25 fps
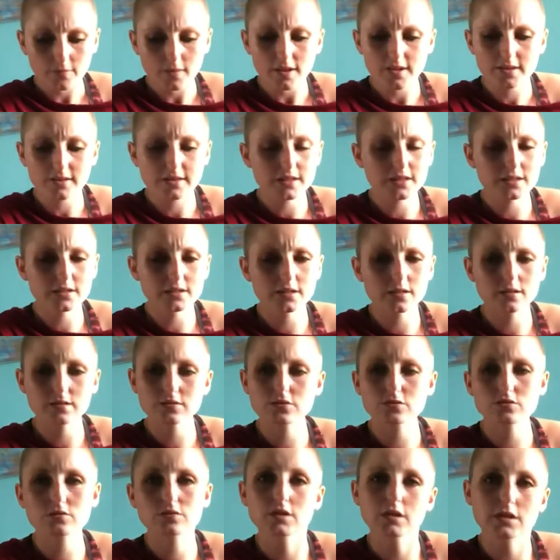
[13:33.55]
then
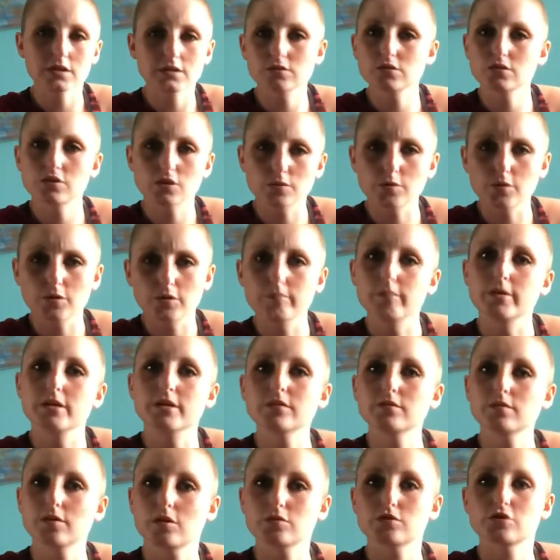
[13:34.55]
don't worry about it.
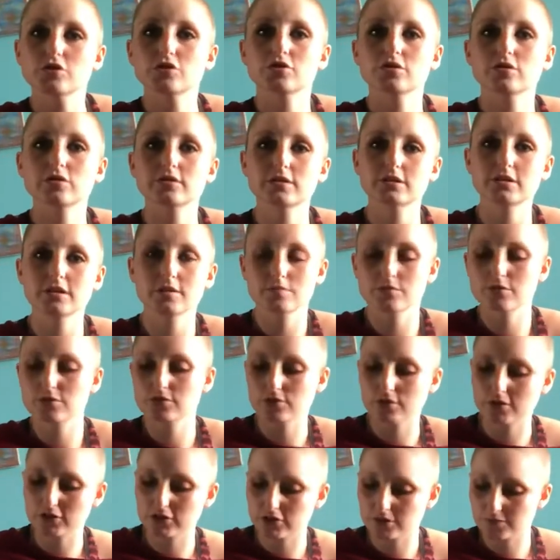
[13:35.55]
I'll just show you the
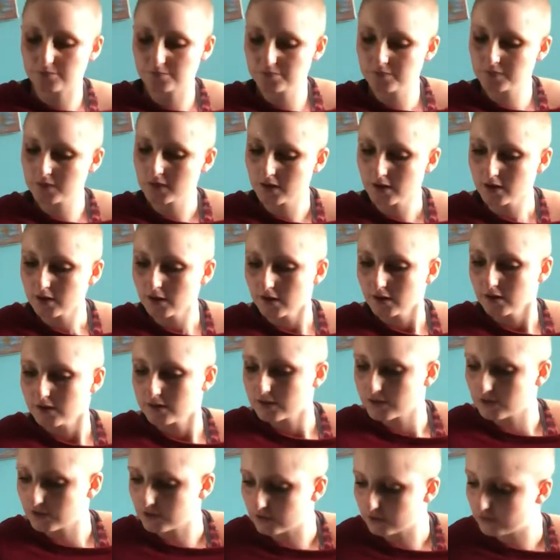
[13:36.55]
demonstration.
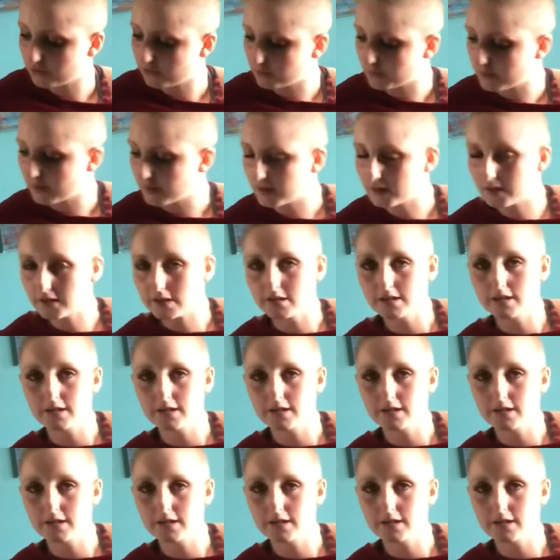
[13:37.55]
So from here,